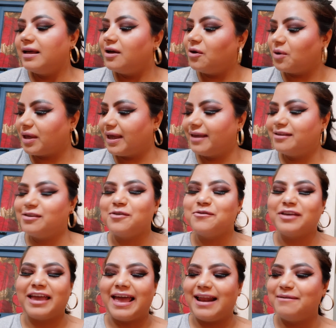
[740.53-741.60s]
okay, so
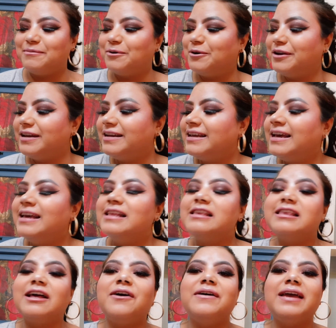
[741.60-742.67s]
forget about it.
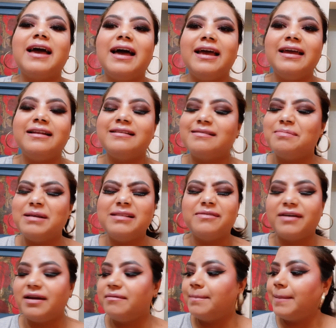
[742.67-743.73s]
So yeah, it smells
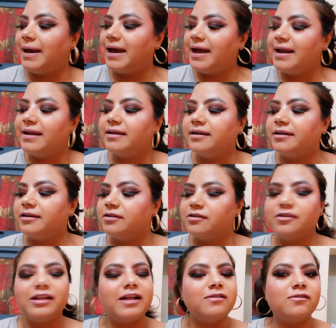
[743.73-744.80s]
very bad.
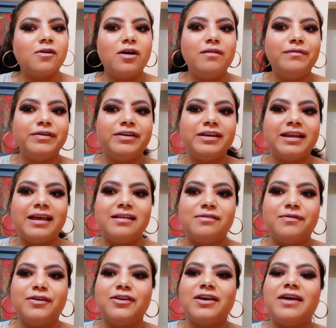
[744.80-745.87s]
So that's all for
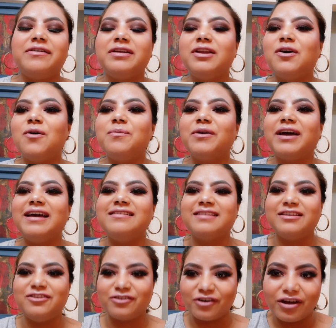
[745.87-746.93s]
today's video. I really hope you guys
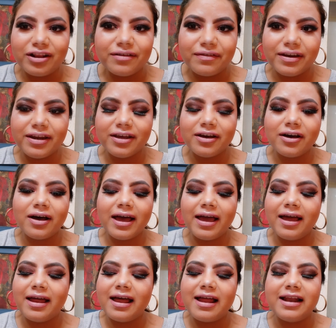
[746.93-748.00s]
enjoyed the video,
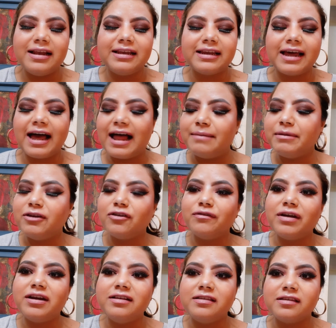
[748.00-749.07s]
and I'll meet you
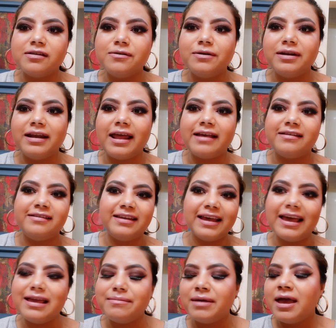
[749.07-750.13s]
very soon. Next
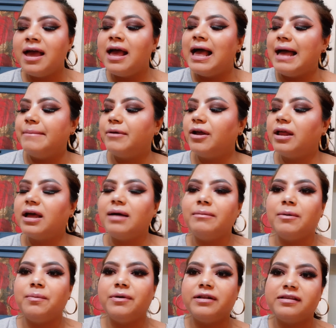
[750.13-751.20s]
time I'm gonna come
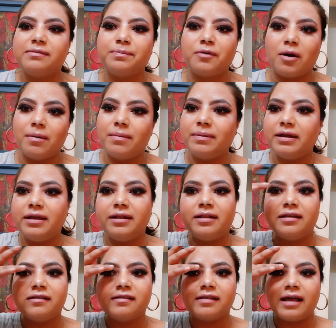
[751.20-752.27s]
up with probably
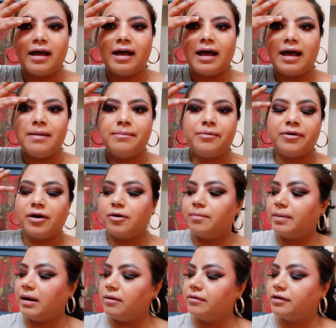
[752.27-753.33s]
this eyebrow
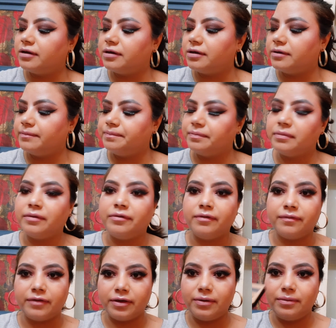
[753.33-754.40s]
powder
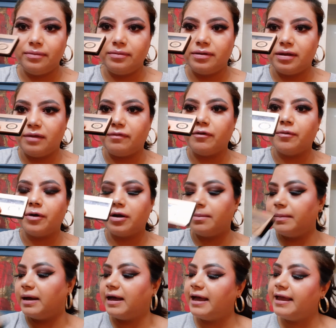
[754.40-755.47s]
review, if you wanna
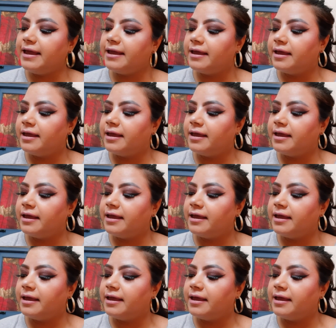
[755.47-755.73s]
buy,